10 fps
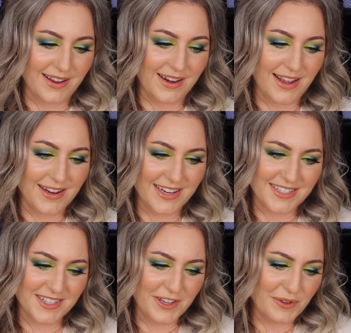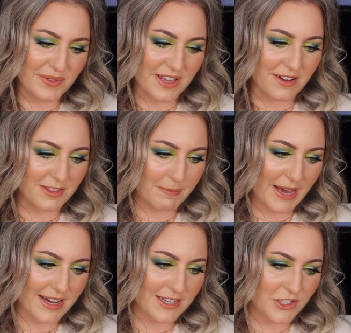It's cute. Like on the
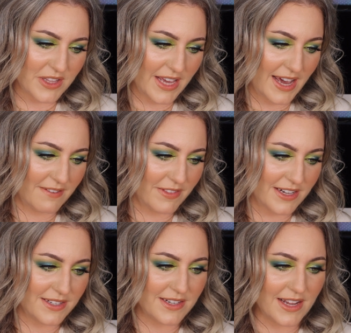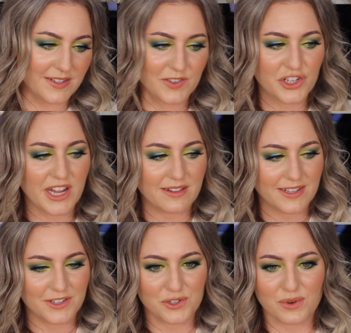package they have like today's
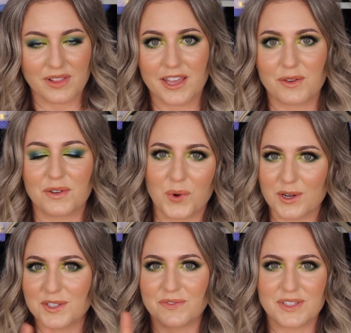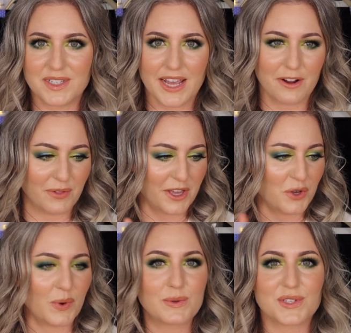challenge or like words of the day or like
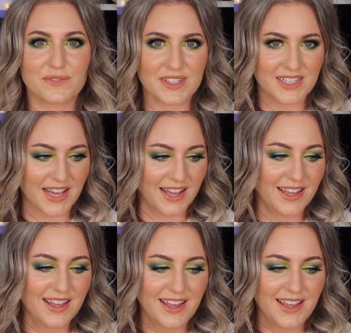quotes of the day.